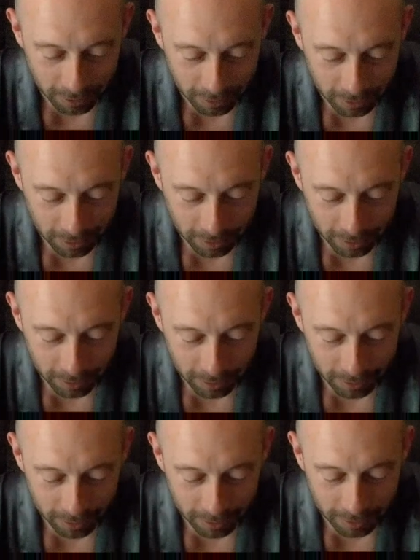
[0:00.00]

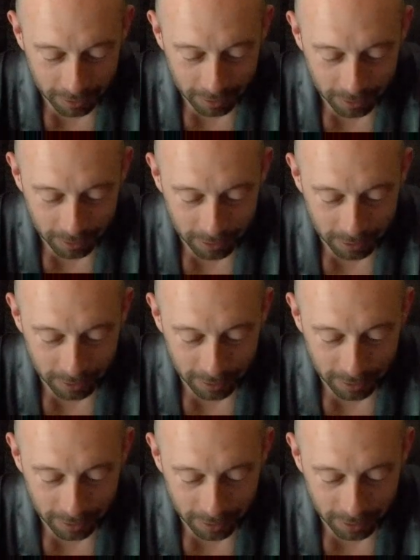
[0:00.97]

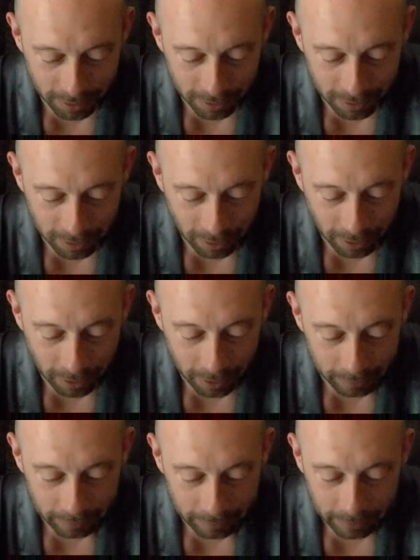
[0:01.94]

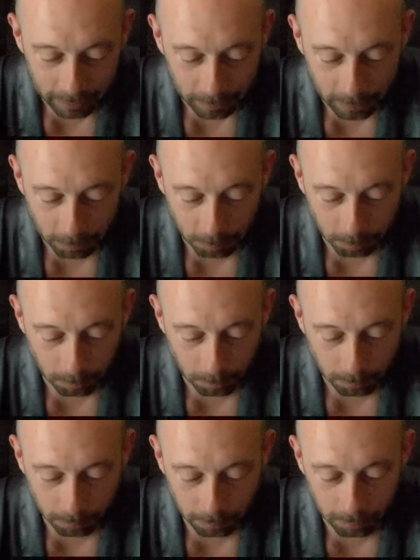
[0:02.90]

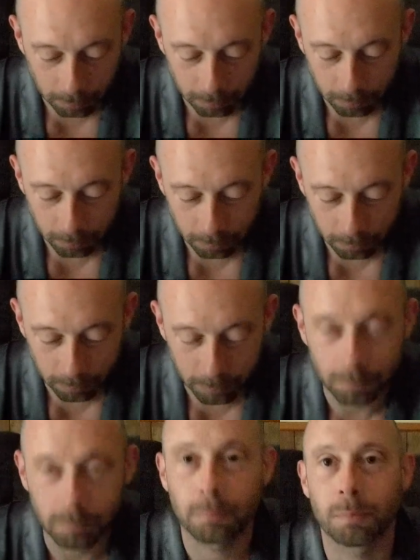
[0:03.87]

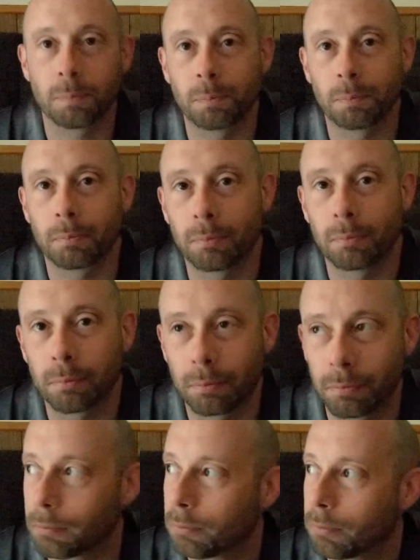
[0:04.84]
Nobody speaks.